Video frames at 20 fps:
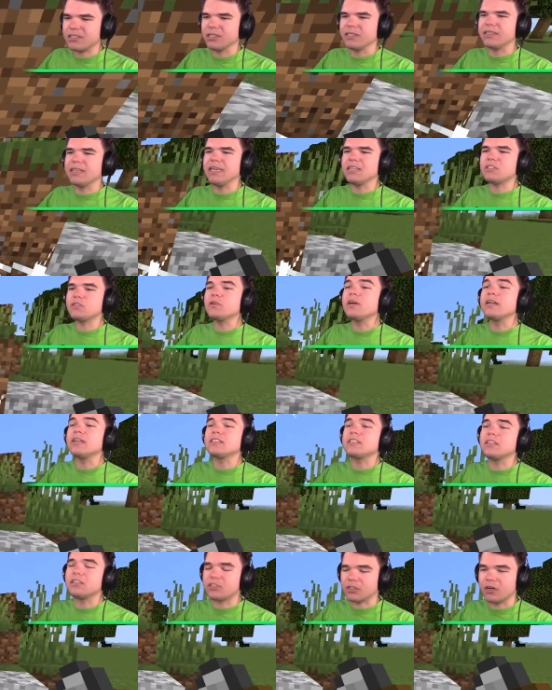so this one
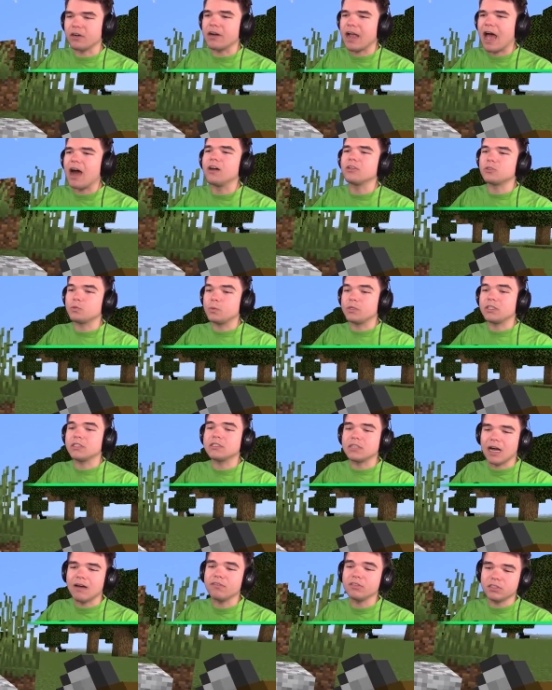is the dirt house, which
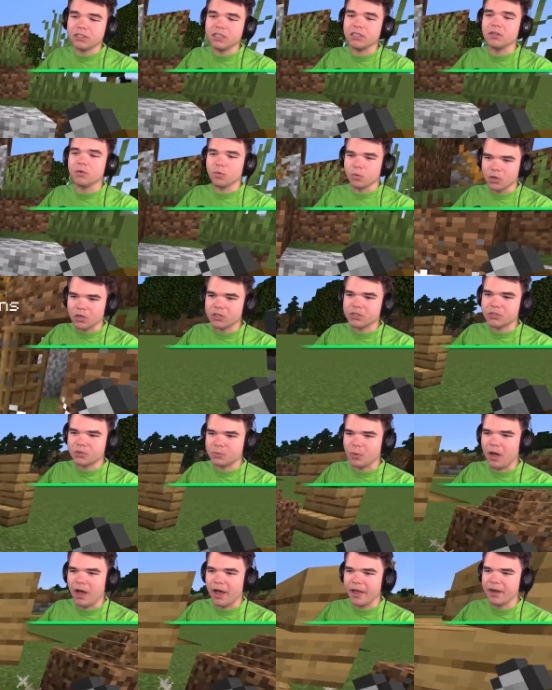is obviously the
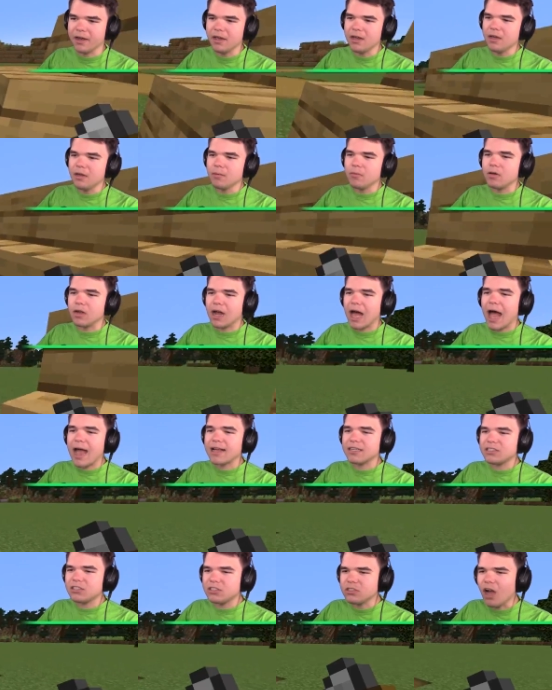worst one. But yeah.
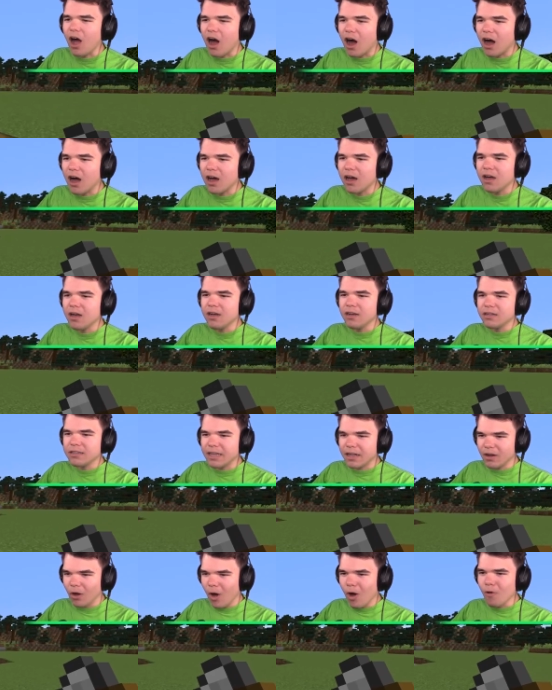I saw that
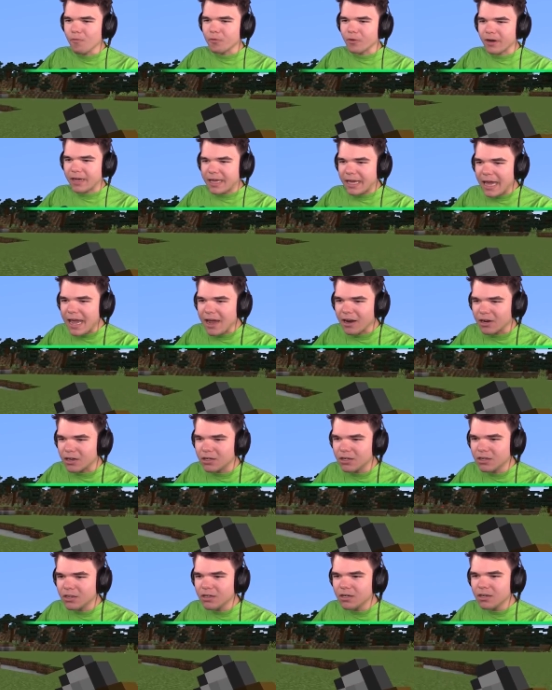yeah, over
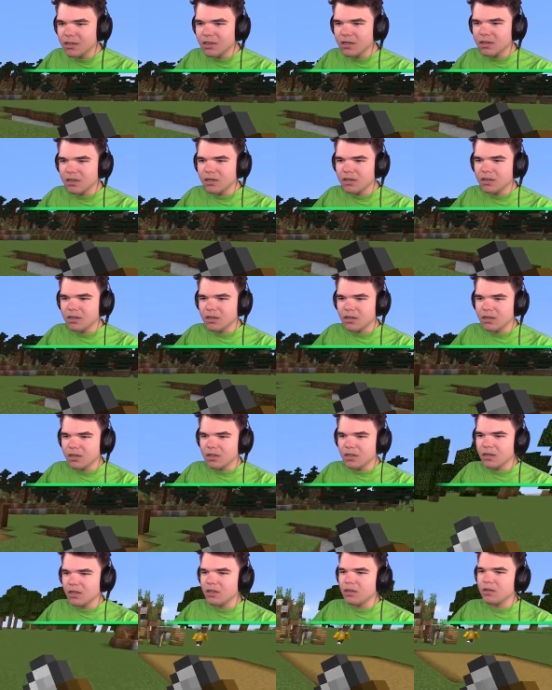here. Hang on, wait, wait,
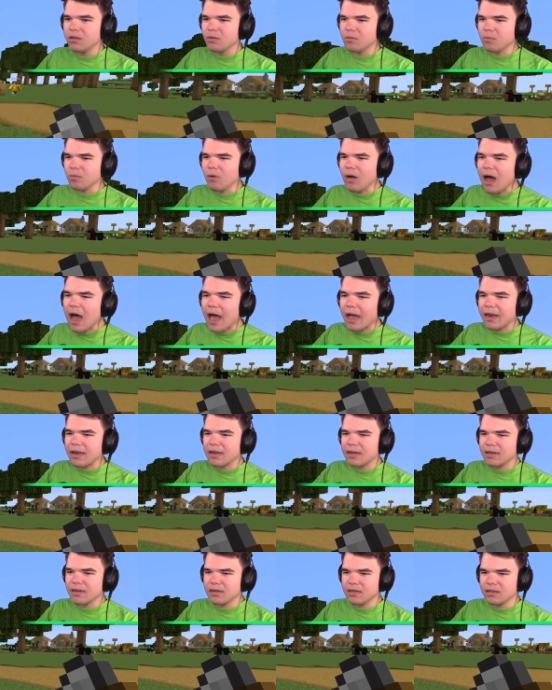Jelly, Jelly. What?
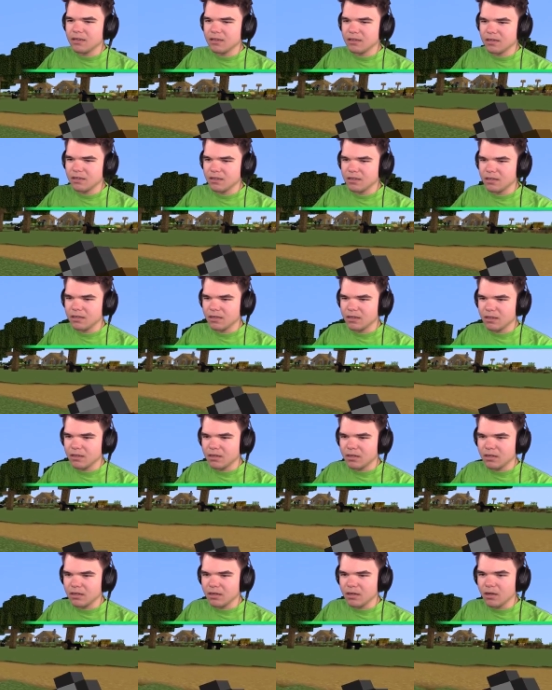Wait, what? What Let does me it just,
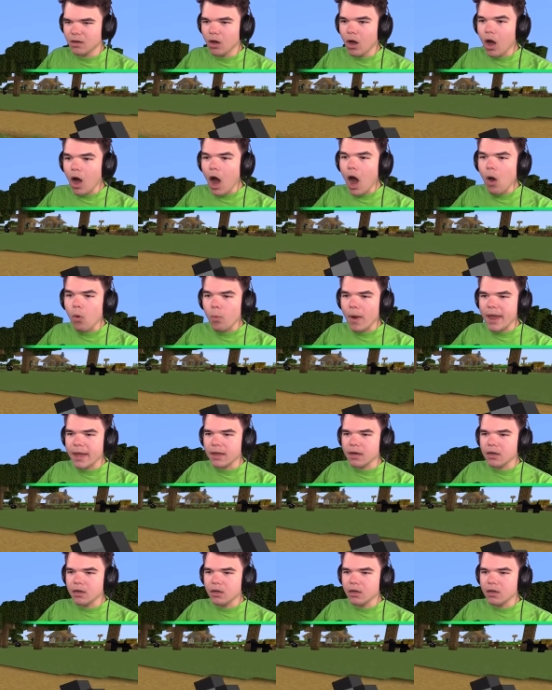do? Uh, oh wait. wait.